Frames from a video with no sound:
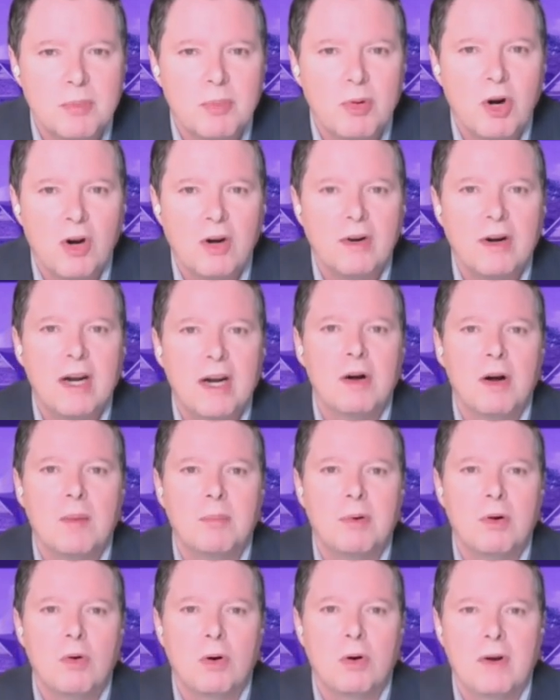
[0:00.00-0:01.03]
a program, a
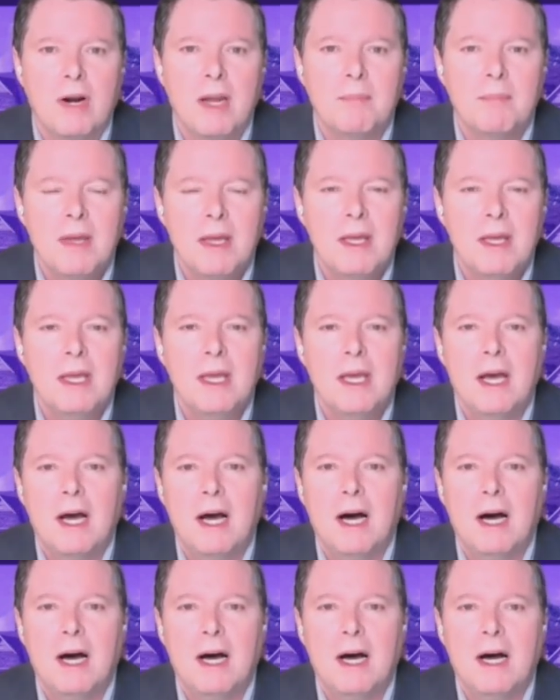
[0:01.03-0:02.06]
program uh,
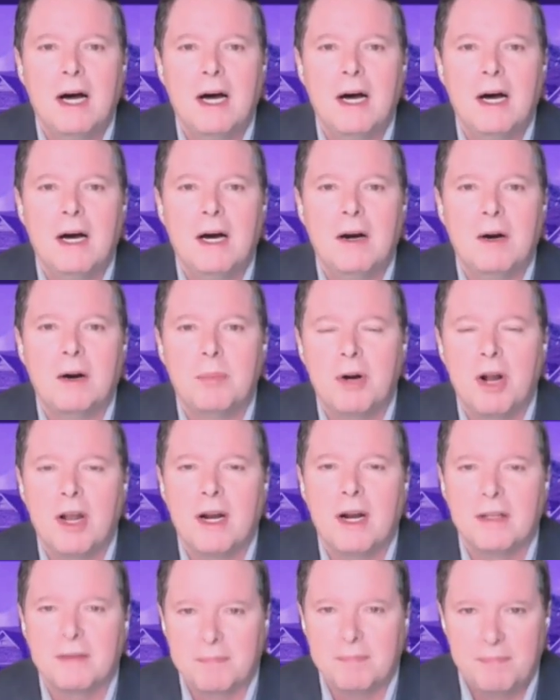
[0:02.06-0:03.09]
or
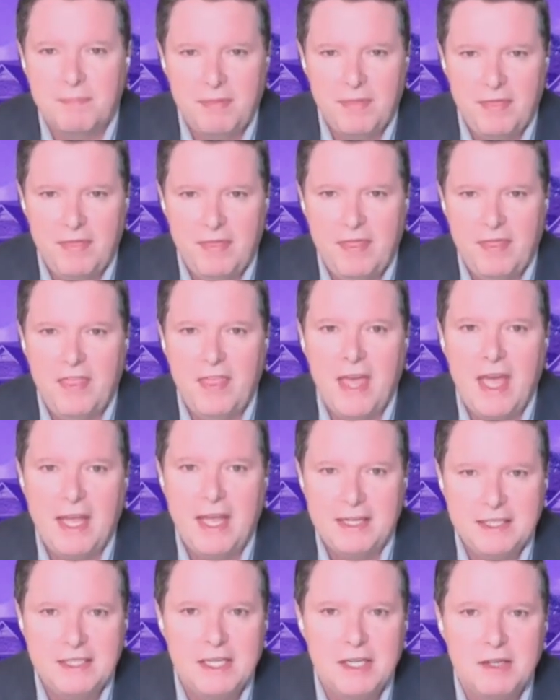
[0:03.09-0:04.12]
product
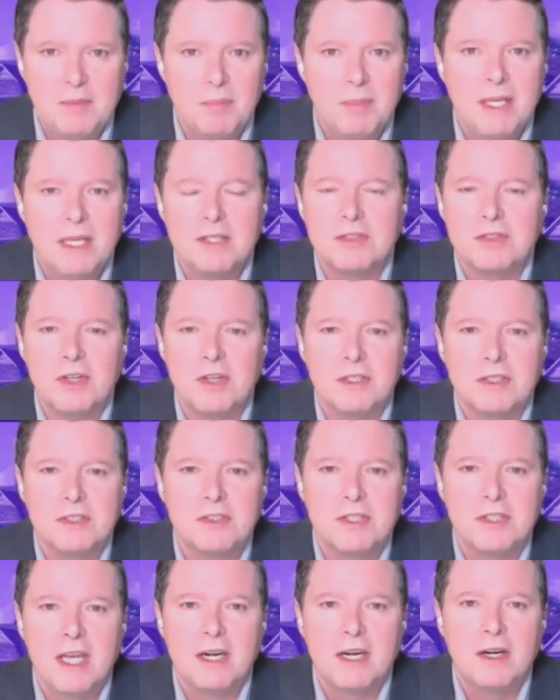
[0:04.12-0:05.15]
that didn't meet a certain
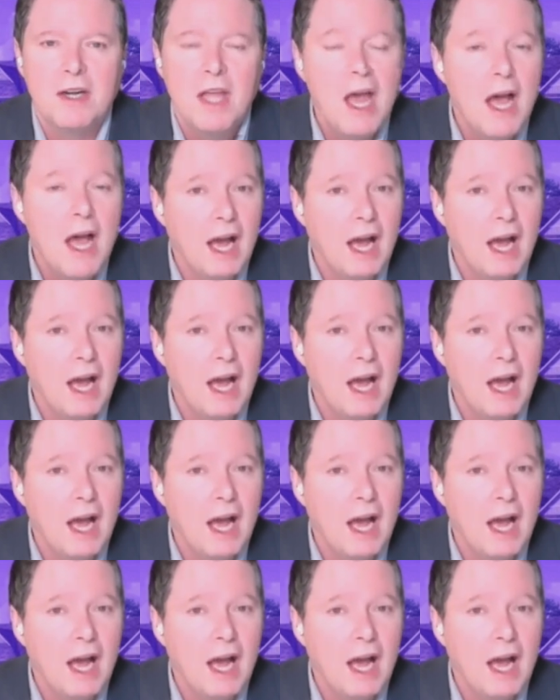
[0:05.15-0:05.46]
standard.